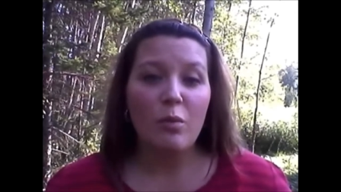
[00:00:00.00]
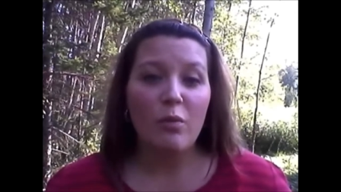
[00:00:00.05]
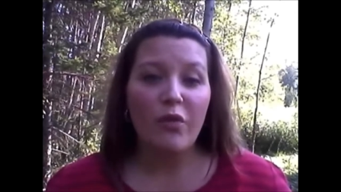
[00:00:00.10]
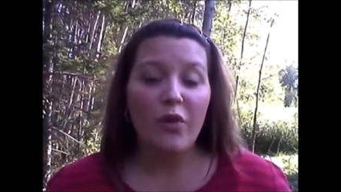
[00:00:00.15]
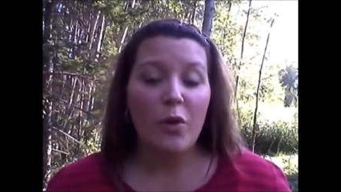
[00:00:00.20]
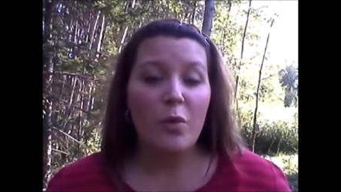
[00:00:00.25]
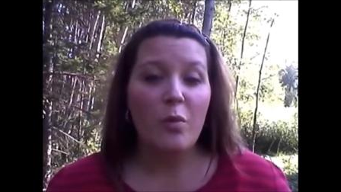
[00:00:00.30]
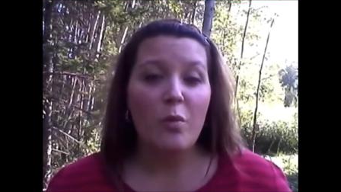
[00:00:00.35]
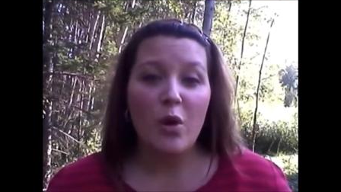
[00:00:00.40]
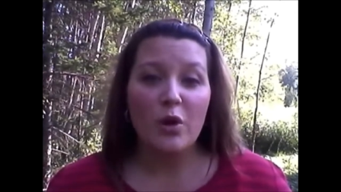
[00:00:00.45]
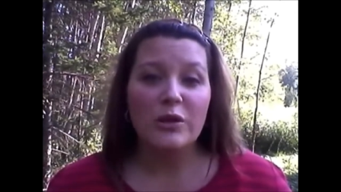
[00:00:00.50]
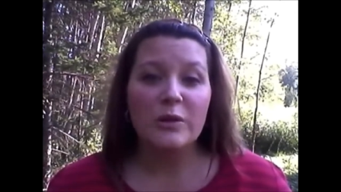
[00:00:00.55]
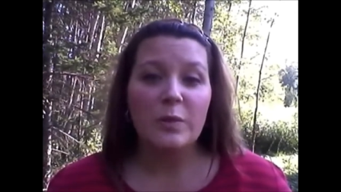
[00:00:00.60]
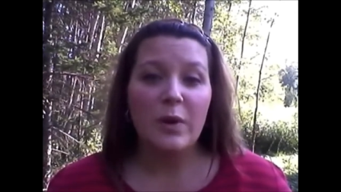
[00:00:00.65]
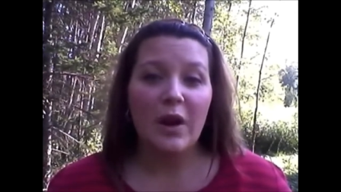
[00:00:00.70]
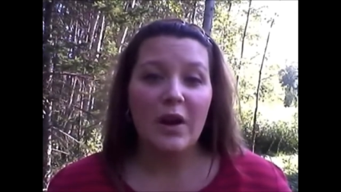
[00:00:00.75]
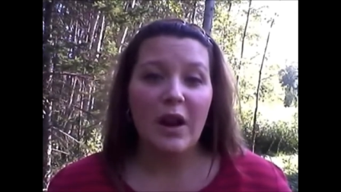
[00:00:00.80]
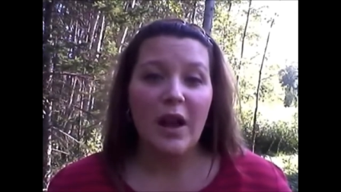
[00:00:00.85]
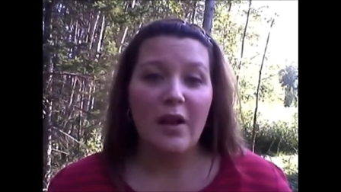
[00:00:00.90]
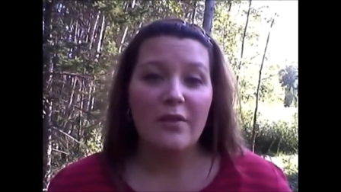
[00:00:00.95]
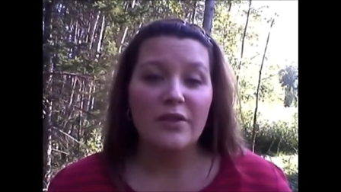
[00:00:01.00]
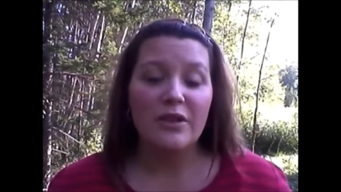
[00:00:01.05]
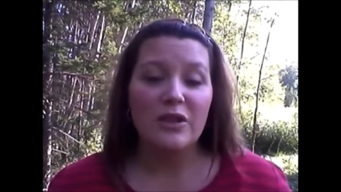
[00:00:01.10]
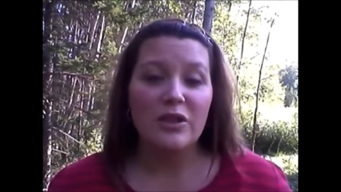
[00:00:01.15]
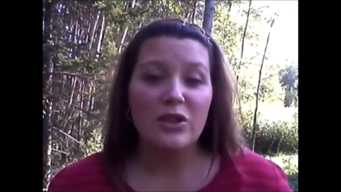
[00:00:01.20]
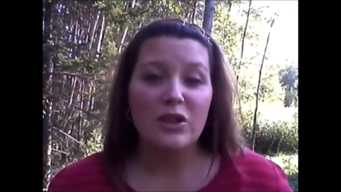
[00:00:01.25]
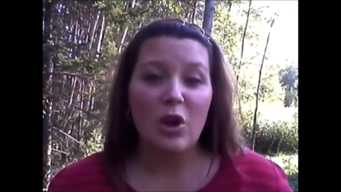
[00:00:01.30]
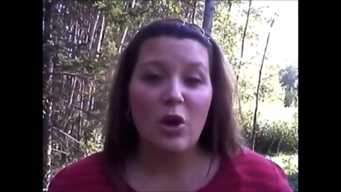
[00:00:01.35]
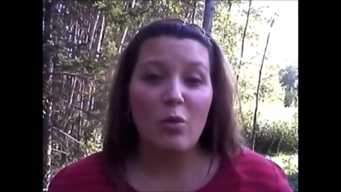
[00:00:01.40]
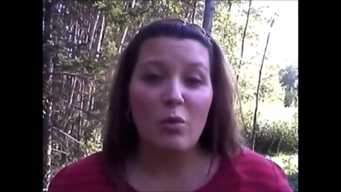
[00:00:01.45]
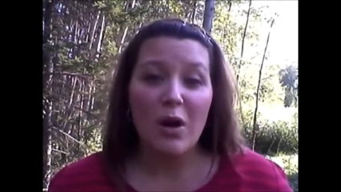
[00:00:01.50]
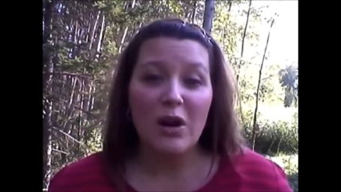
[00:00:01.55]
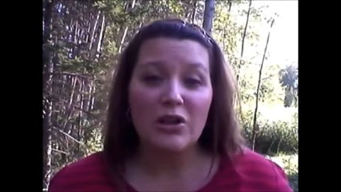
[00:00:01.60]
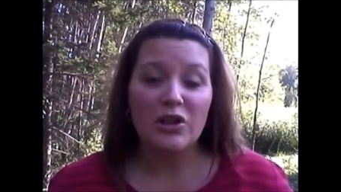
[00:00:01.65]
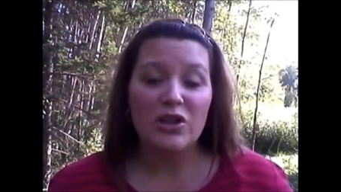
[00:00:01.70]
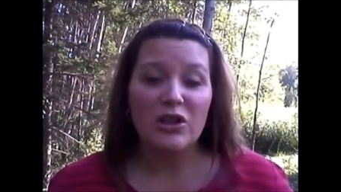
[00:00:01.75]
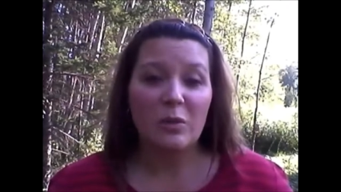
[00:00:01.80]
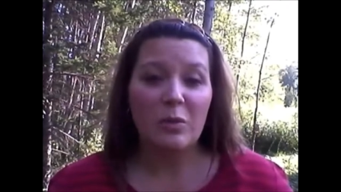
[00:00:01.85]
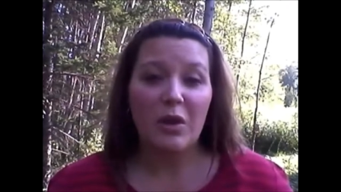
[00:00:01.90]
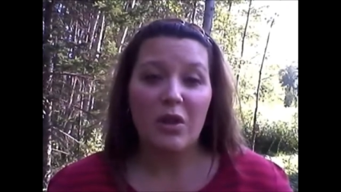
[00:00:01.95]
for the most part, have so
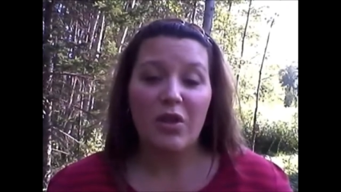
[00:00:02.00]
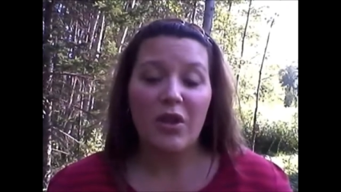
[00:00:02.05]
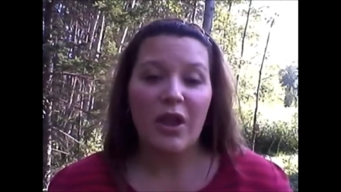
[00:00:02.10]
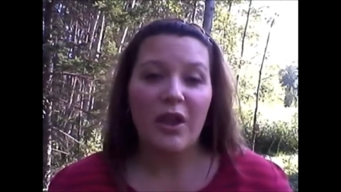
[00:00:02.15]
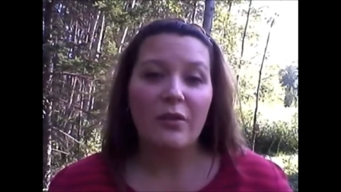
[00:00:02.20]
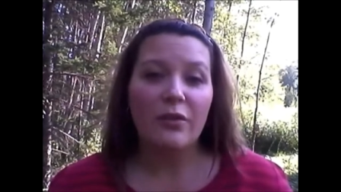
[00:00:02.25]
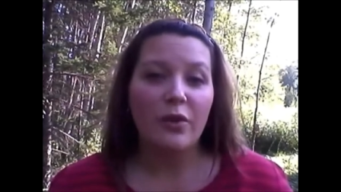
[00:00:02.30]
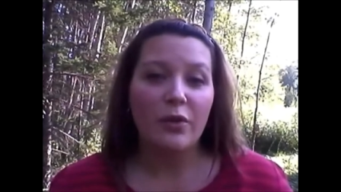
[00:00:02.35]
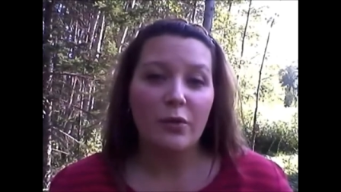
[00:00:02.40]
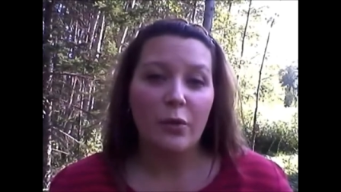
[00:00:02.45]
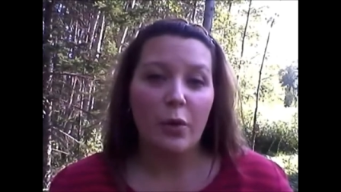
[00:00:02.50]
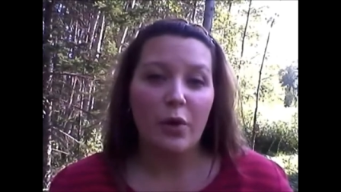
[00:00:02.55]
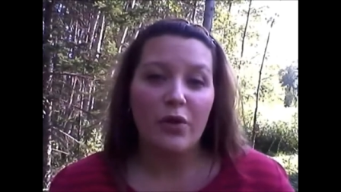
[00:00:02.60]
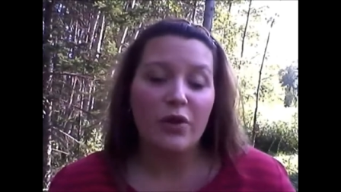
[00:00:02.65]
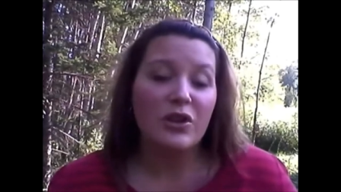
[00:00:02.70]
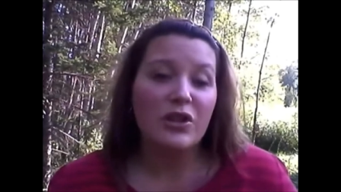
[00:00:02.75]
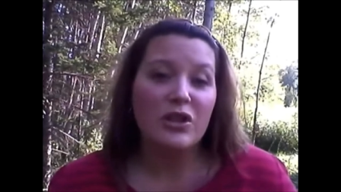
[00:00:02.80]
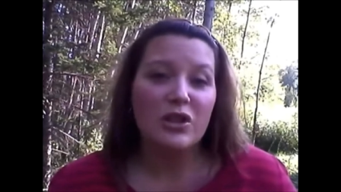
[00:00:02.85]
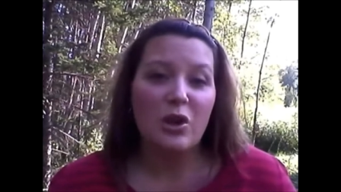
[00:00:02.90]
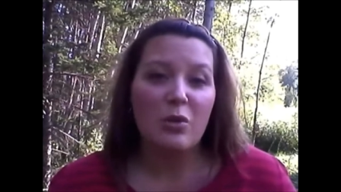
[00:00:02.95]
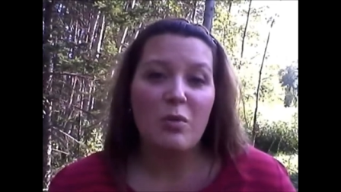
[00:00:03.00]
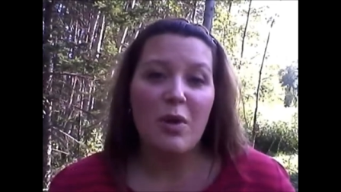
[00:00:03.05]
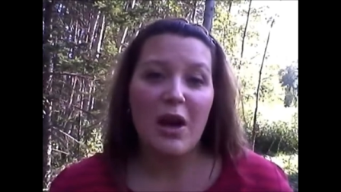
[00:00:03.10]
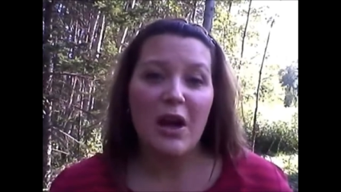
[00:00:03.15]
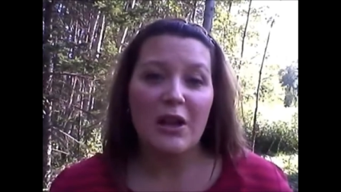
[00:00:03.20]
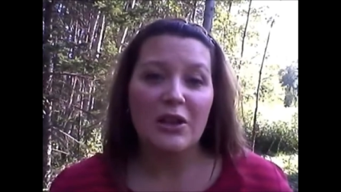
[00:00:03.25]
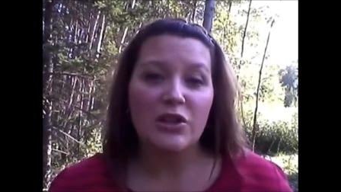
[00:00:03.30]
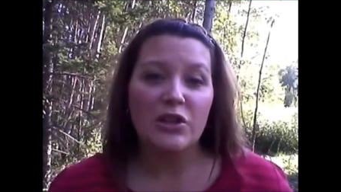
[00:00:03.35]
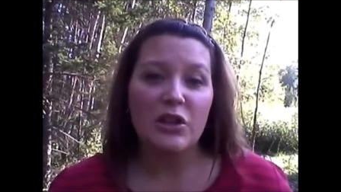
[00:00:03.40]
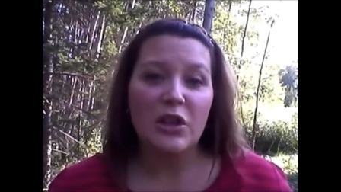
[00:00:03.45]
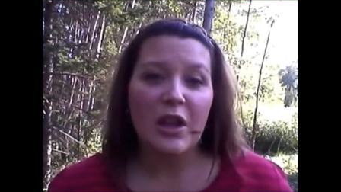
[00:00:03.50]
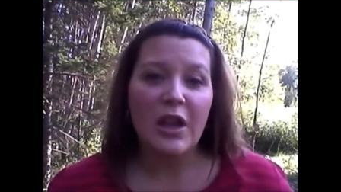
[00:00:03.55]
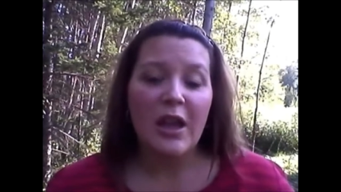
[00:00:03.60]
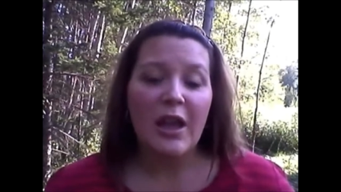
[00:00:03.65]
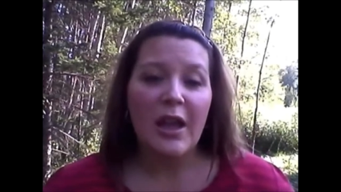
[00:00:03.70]
much to be thankful for. There's so much.